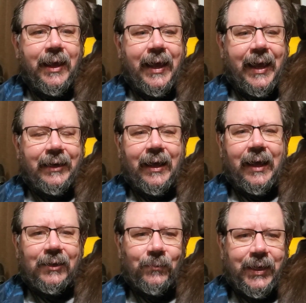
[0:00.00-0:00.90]
at
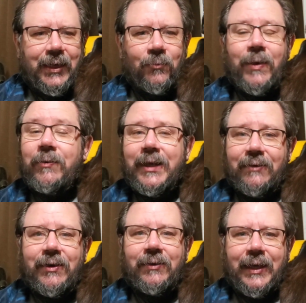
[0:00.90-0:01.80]
Halloween, and we would
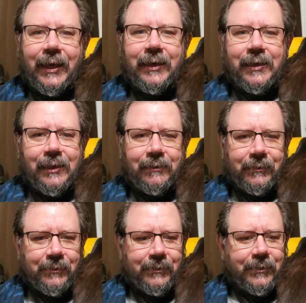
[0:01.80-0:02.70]
give out candy.
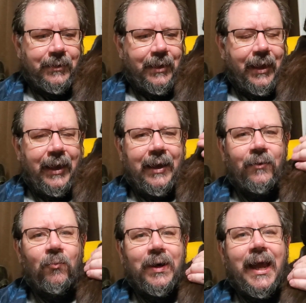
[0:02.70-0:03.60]

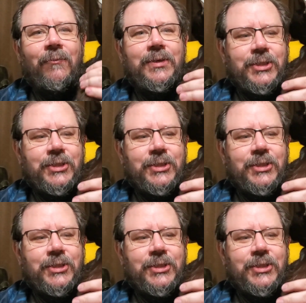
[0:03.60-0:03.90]
And what I would